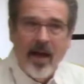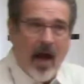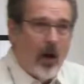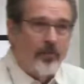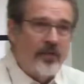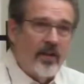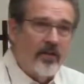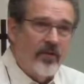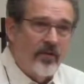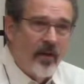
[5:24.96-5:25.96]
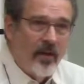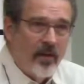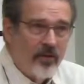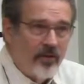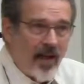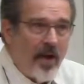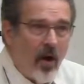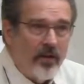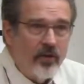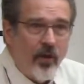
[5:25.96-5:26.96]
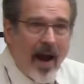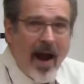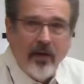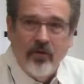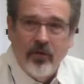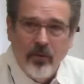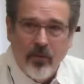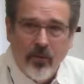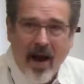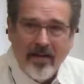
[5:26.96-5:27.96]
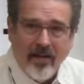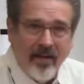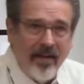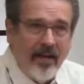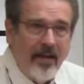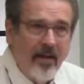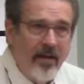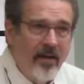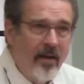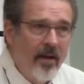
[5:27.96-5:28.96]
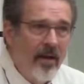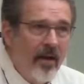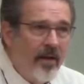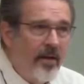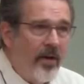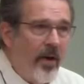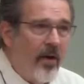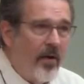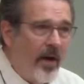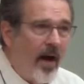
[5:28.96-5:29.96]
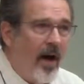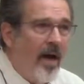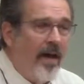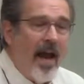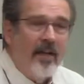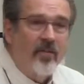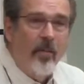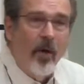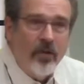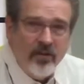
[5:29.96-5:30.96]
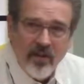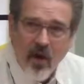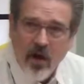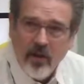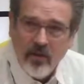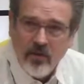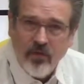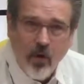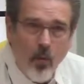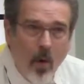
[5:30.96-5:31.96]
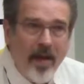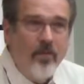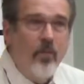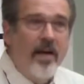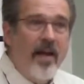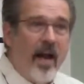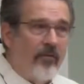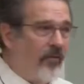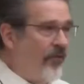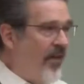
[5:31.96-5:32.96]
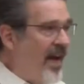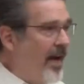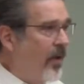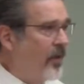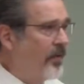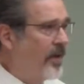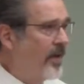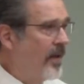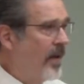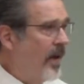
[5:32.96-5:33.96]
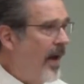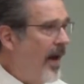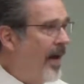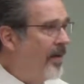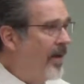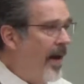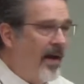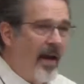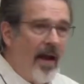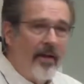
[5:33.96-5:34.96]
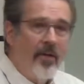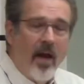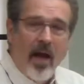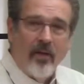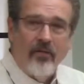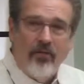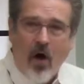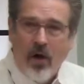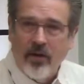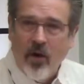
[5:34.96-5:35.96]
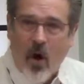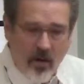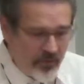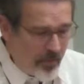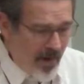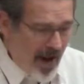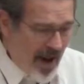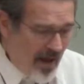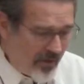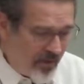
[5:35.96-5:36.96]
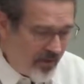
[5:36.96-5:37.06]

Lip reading: helps us stay on track, do the right thing. You know, he has mercy on us for when we have failed and fallen off the path.